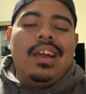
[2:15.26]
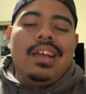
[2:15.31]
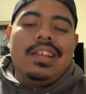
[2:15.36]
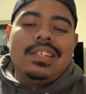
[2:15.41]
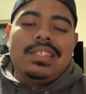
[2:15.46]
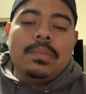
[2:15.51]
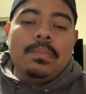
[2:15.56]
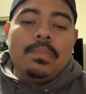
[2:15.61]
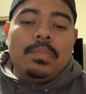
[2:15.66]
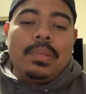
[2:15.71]

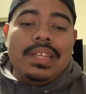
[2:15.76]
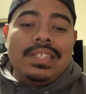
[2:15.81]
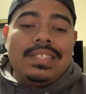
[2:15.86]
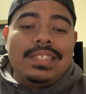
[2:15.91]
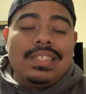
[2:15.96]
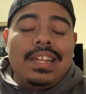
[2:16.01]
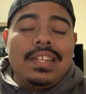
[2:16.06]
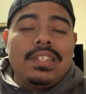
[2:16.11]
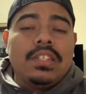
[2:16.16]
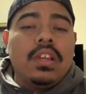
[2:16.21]
Some places
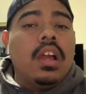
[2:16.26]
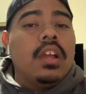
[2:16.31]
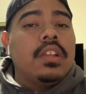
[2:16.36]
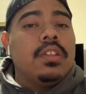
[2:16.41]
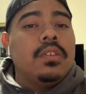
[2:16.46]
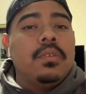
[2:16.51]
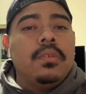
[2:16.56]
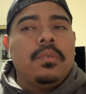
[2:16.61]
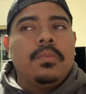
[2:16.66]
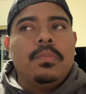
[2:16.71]
that I talked
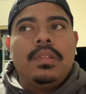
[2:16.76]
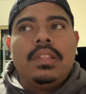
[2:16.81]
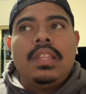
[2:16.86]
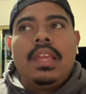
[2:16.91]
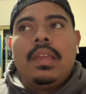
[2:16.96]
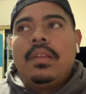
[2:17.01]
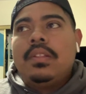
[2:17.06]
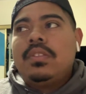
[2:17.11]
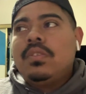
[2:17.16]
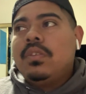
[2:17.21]
to,
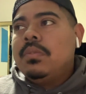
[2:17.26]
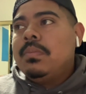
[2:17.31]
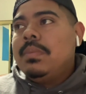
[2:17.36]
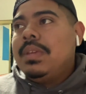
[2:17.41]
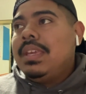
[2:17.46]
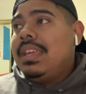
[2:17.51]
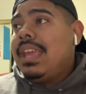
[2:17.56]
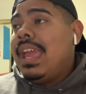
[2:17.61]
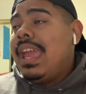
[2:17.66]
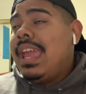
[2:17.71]
they told
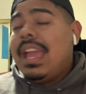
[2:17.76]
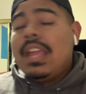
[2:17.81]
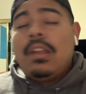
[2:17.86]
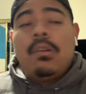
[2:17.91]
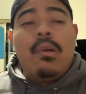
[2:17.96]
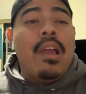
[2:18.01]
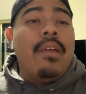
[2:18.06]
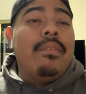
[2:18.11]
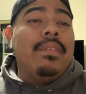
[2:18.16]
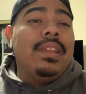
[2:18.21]
me, hey, I
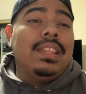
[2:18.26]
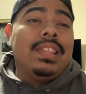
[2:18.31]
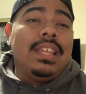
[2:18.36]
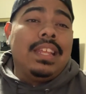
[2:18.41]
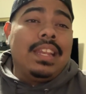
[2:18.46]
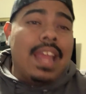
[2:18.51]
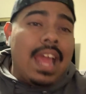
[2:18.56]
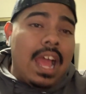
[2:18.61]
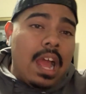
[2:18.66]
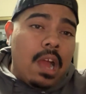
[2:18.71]
don't have
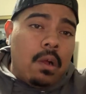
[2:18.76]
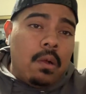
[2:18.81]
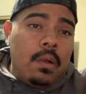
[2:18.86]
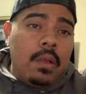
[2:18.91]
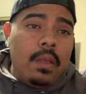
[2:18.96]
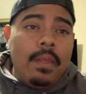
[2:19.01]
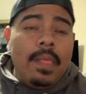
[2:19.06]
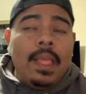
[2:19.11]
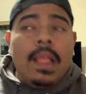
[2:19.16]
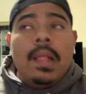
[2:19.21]
anything now,
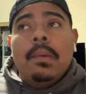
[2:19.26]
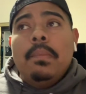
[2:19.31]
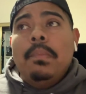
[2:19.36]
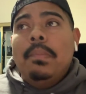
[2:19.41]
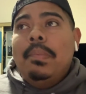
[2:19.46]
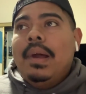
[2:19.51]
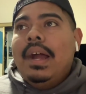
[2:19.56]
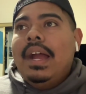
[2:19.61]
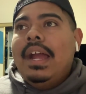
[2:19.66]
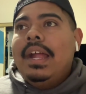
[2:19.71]

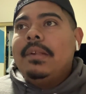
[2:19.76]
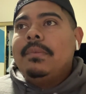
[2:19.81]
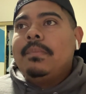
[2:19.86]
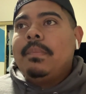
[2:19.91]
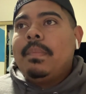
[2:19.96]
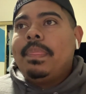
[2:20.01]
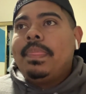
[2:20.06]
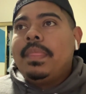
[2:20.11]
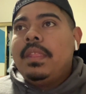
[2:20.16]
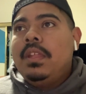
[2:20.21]
but,
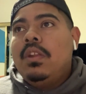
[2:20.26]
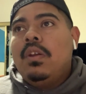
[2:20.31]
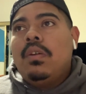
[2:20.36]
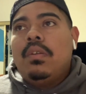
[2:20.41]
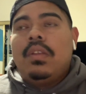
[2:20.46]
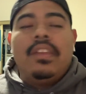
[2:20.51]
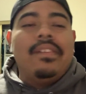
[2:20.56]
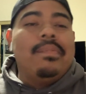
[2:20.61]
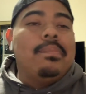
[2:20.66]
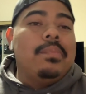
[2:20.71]
you know,
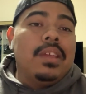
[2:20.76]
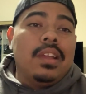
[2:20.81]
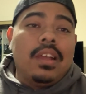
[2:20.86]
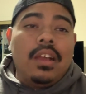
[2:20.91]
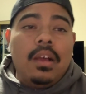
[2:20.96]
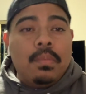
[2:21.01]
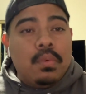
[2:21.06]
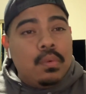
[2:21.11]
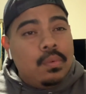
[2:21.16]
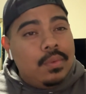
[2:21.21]
give me a
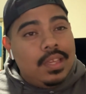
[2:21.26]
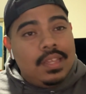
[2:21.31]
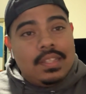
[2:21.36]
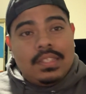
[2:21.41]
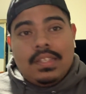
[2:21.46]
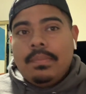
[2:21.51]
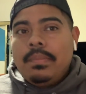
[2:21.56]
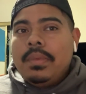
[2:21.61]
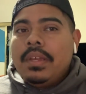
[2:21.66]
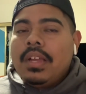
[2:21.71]
couple
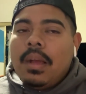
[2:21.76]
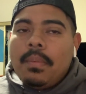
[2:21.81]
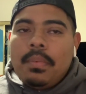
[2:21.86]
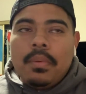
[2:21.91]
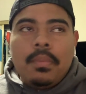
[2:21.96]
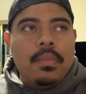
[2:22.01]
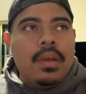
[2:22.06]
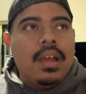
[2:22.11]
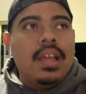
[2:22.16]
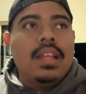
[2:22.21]
weeks, give me a
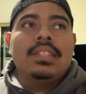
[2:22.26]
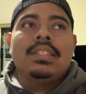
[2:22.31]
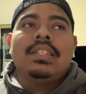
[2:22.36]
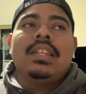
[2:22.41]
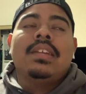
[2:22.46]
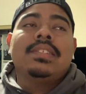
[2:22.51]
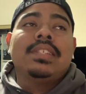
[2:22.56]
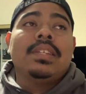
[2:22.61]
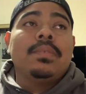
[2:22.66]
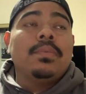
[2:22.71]
couple months. And
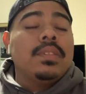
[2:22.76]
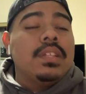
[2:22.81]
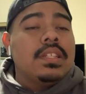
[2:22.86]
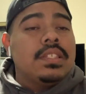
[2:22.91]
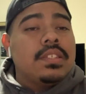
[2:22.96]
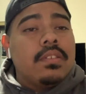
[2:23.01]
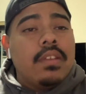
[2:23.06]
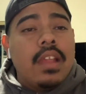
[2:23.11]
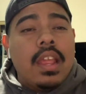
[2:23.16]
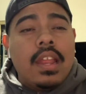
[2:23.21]
I was like, well,
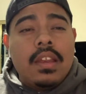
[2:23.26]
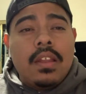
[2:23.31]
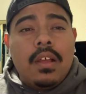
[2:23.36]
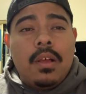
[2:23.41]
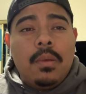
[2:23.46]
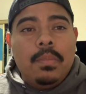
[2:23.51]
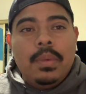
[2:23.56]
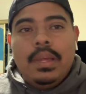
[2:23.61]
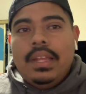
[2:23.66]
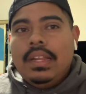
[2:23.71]
that's great and
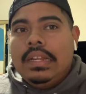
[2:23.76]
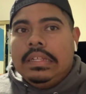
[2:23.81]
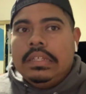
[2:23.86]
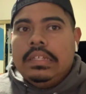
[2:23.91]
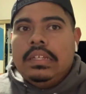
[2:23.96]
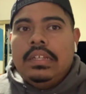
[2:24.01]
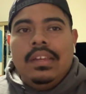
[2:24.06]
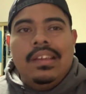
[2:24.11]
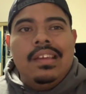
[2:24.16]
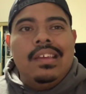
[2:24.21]
all, but,
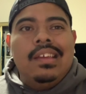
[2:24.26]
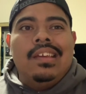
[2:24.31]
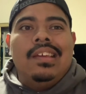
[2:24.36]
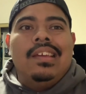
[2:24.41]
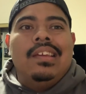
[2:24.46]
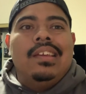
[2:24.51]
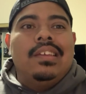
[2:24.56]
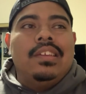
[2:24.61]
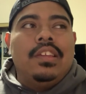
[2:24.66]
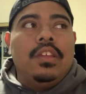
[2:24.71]

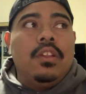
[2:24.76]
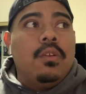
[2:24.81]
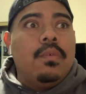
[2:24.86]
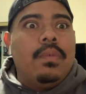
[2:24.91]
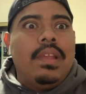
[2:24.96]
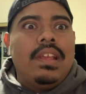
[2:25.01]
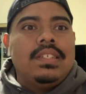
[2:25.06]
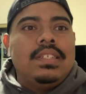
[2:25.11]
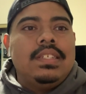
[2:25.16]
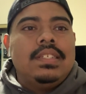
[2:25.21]
you know,
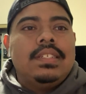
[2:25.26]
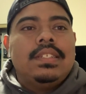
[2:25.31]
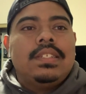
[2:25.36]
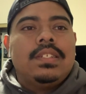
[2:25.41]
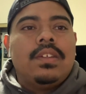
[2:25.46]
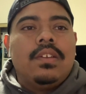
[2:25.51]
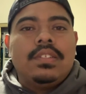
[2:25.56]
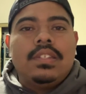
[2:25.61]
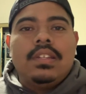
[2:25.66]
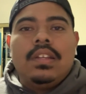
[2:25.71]
race season
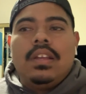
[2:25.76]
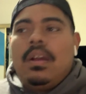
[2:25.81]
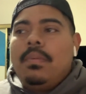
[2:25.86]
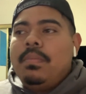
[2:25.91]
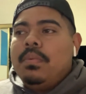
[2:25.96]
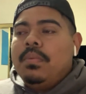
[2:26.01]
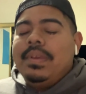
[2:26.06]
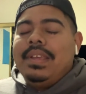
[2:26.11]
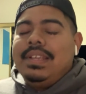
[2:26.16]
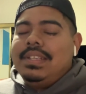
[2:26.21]
starts in a
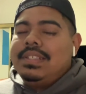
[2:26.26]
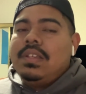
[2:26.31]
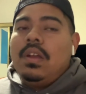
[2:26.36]
couple weeks.